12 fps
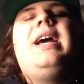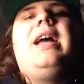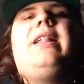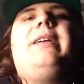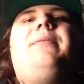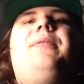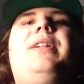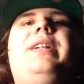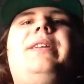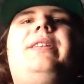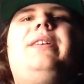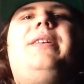I like
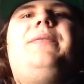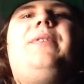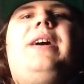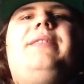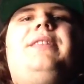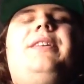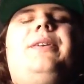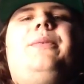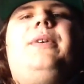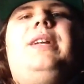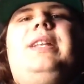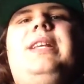Philly 35-31.